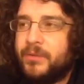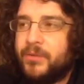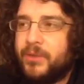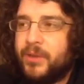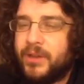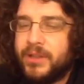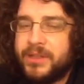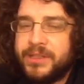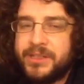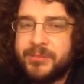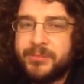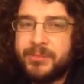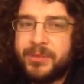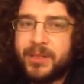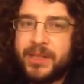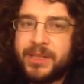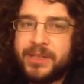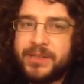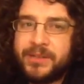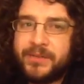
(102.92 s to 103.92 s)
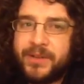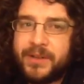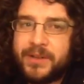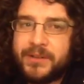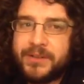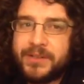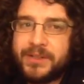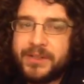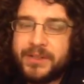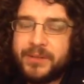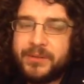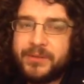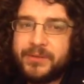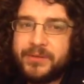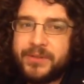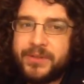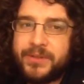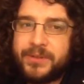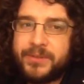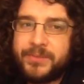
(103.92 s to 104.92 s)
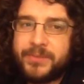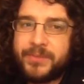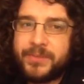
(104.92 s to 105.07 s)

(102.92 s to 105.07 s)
knowledge in place of how to deal with it,